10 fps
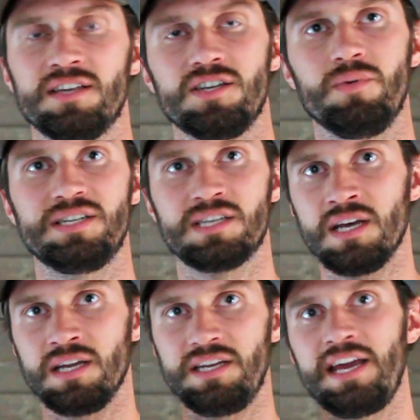So it's
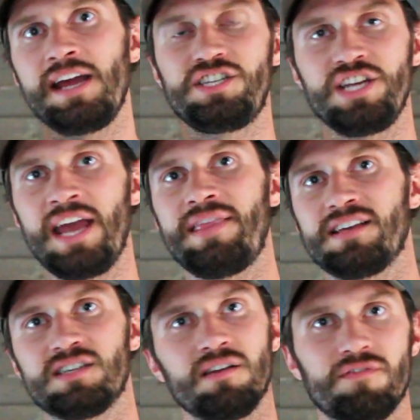DHEA
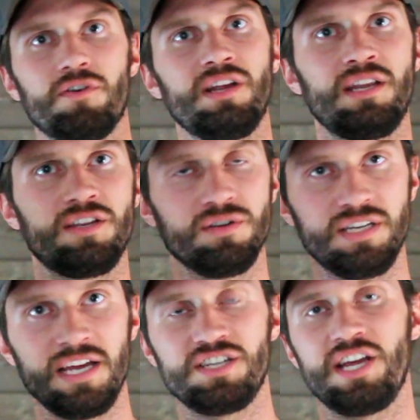that's converted into
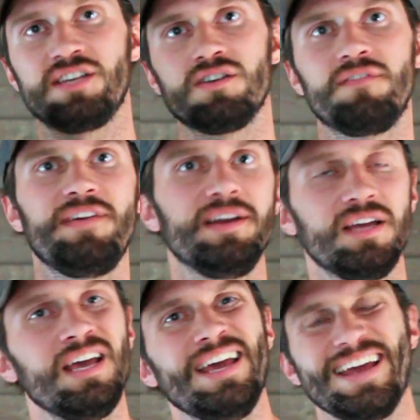DHEA sulfate
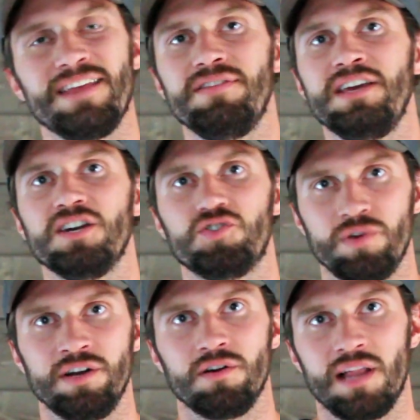in the
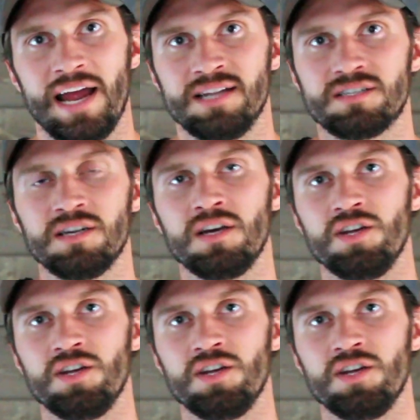adrenal glands,